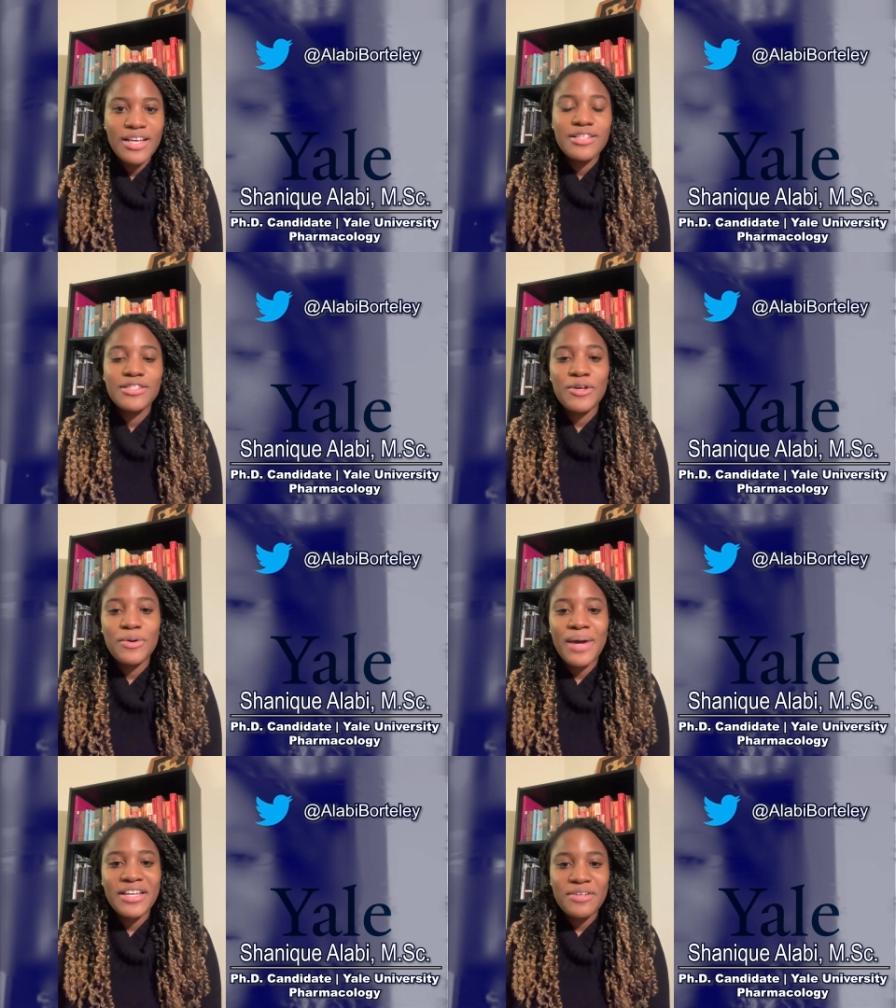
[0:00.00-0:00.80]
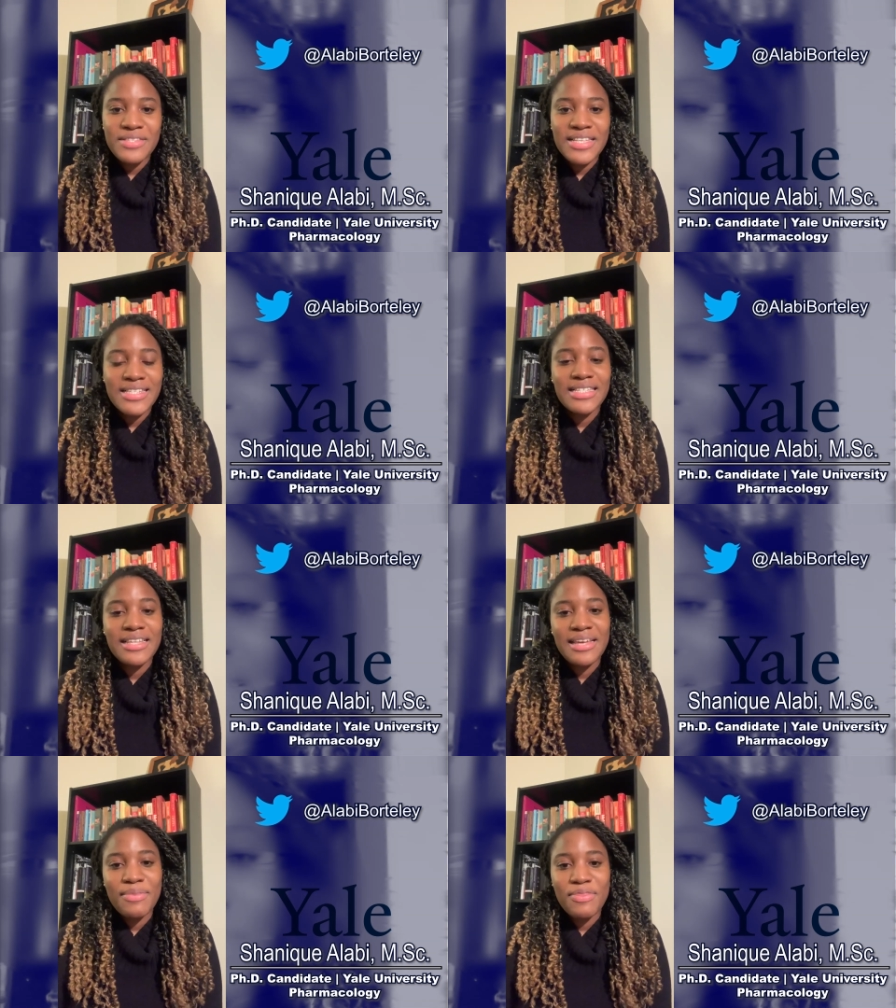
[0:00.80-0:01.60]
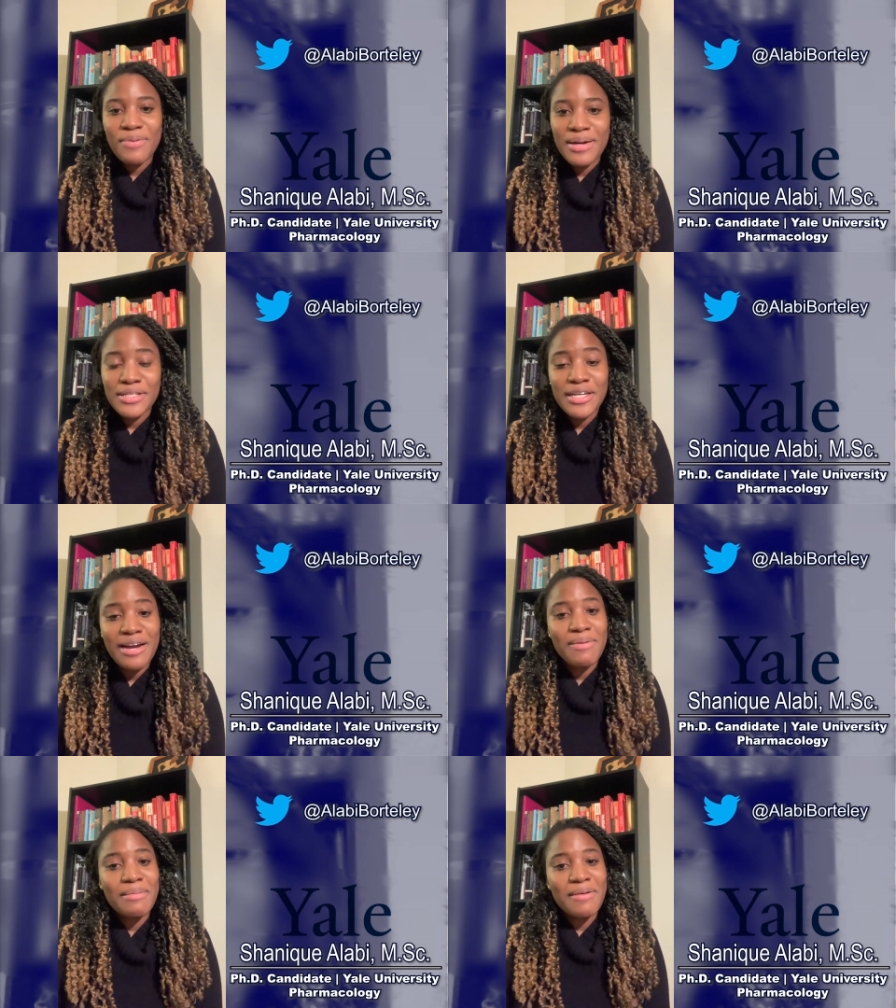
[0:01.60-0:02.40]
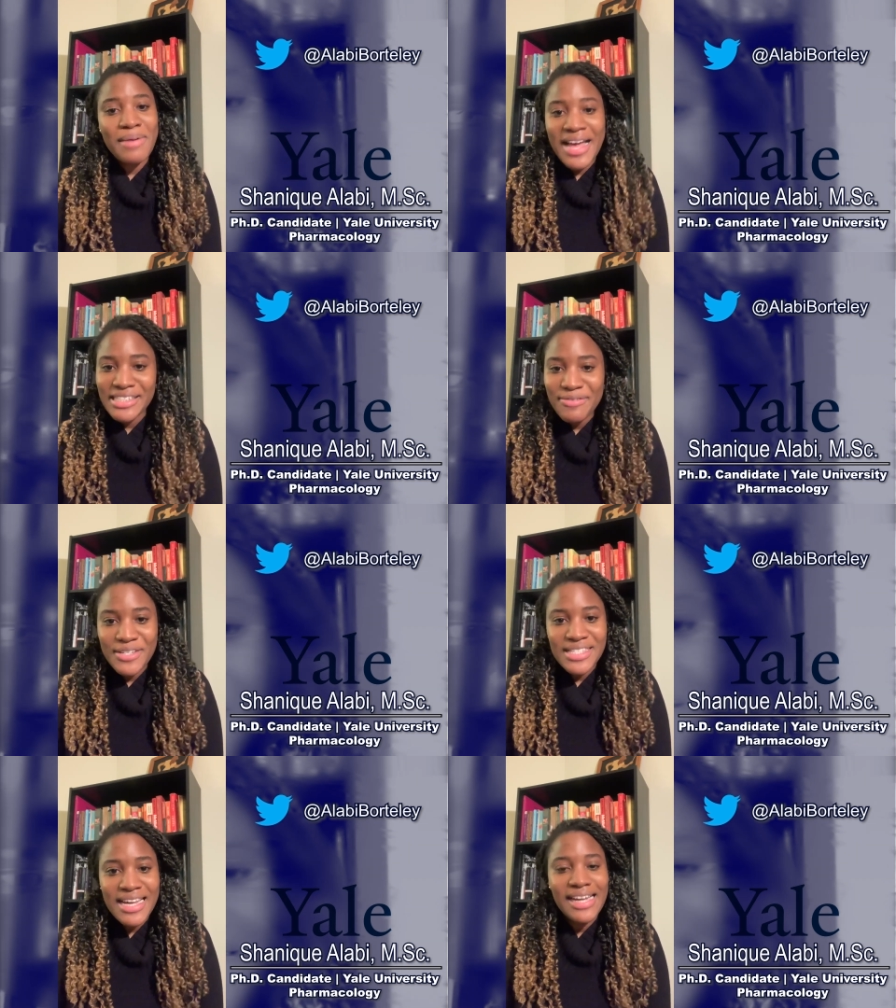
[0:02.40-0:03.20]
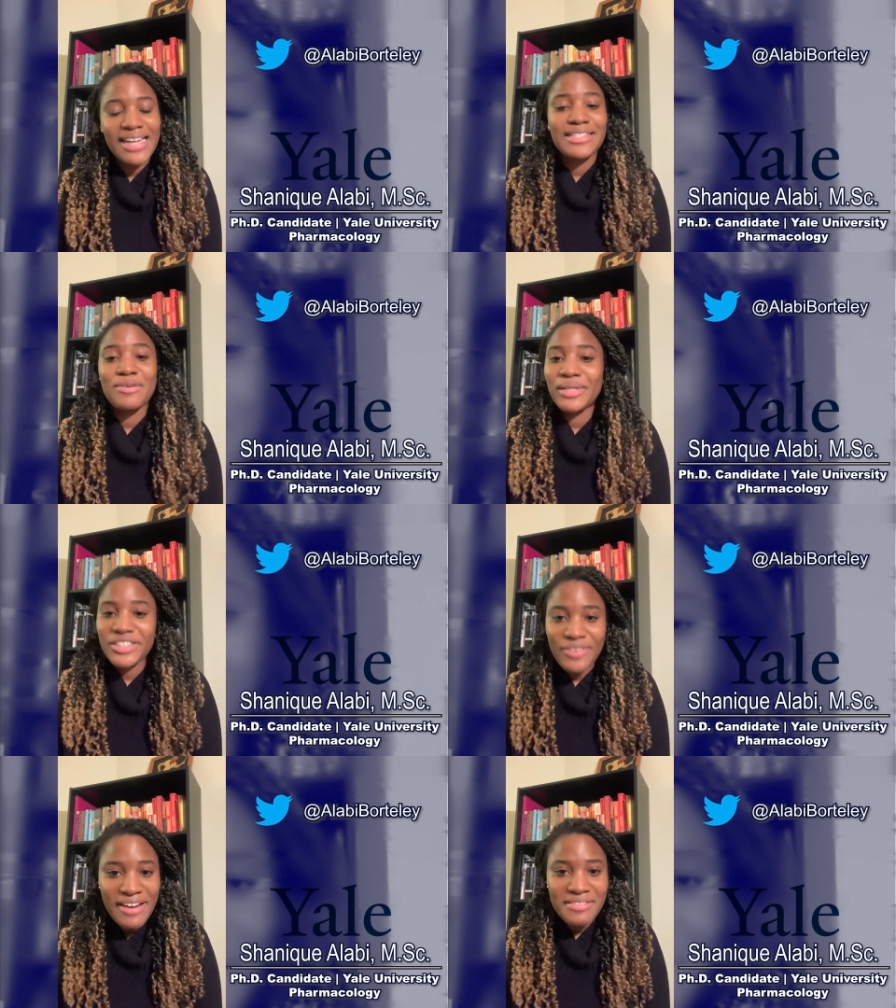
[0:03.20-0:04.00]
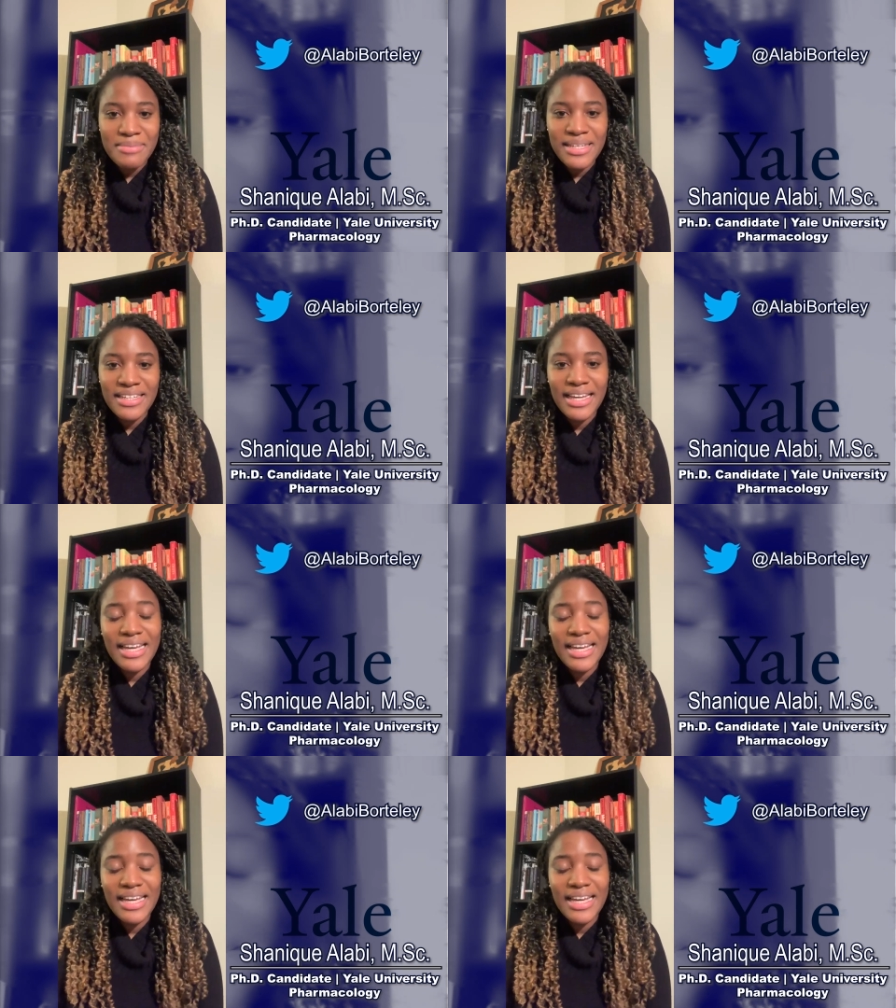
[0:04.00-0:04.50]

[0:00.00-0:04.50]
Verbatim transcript: So I used this as a theme throughout to talk about my passion for science and what drives me.